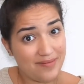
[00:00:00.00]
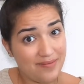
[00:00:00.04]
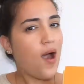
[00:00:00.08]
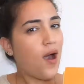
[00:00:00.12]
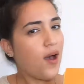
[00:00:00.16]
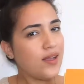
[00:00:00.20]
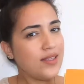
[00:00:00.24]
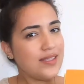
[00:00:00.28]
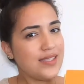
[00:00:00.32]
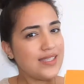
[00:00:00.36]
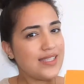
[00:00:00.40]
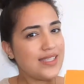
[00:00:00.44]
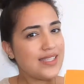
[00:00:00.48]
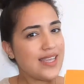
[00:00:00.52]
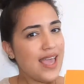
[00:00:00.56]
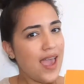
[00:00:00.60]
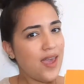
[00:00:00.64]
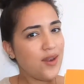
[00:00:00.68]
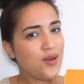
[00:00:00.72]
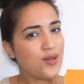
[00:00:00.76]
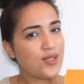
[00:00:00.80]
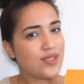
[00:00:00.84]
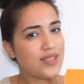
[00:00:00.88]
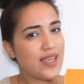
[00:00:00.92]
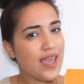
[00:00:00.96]
On
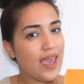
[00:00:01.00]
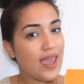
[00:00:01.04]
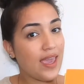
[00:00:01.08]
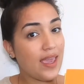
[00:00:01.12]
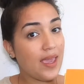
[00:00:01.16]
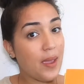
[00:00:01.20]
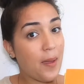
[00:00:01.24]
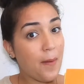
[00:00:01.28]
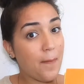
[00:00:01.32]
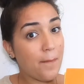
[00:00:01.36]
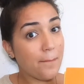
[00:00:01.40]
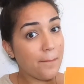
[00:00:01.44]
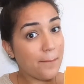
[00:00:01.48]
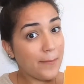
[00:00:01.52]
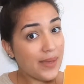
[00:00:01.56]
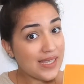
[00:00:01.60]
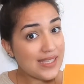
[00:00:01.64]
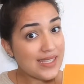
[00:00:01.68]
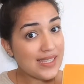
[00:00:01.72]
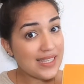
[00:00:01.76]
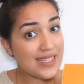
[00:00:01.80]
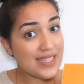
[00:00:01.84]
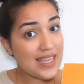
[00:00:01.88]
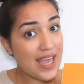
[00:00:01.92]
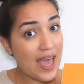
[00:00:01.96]
Saturday,
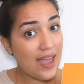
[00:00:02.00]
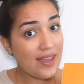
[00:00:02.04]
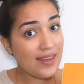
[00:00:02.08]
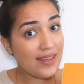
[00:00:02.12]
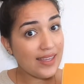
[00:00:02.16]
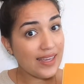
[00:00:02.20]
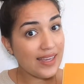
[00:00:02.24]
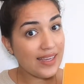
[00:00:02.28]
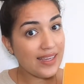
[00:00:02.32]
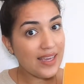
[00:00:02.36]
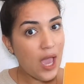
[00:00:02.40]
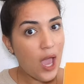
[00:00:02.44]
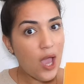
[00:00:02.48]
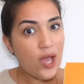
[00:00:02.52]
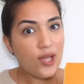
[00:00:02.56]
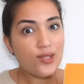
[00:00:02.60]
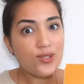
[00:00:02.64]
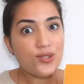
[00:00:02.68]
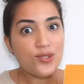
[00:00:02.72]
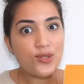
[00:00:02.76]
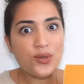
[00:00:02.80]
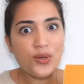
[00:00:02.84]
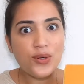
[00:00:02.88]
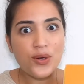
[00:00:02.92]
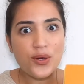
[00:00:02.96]
Mrs. Honey
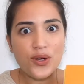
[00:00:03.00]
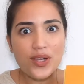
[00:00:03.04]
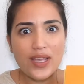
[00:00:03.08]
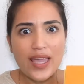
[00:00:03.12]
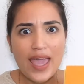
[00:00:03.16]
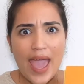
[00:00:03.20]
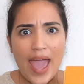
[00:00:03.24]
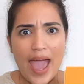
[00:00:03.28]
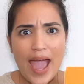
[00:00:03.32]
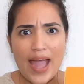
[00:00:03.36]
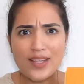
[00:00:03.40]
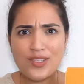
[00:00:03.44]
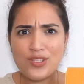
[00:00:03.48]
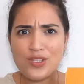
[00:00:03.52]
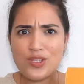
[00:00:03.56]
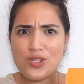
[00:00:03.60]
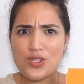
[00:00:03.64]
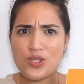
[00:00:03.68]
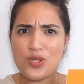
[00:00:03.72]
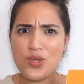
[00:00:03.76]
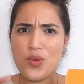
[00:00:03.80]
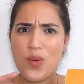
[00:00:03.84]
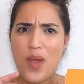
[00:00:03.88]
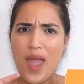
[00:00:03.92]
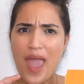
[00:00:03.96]
took her cat
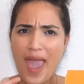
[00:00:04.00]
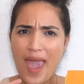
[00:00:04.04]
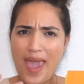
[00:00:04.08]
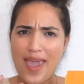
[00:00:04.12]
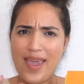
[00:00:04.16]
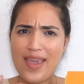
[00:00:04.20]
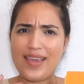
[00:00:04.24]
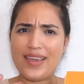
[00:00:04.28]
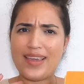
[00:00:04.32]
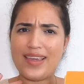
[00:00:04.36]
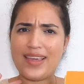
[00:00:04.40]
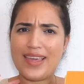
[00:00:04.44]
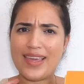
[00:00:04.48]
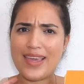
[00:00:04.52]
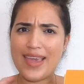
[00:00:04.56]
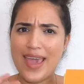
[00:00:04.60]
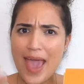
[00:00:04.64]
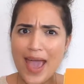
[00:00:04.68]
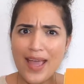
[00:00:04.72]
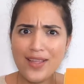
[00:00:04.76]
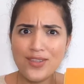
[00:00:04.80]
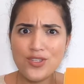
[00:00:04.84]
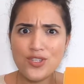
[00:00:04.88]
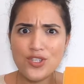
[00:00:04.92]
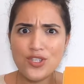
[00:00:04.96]
to a
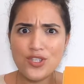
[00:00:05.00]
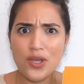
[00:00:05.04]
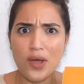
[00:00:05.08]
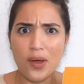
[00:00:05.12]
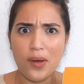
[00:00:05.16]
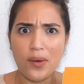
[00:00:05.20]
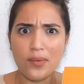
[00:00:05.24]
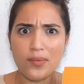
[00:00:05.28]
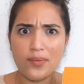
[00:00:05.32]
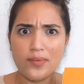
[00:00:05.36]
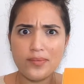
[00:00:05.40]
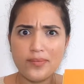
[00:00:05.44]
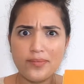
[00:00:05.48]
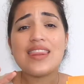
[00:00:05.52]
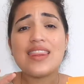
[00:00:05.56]
cat show.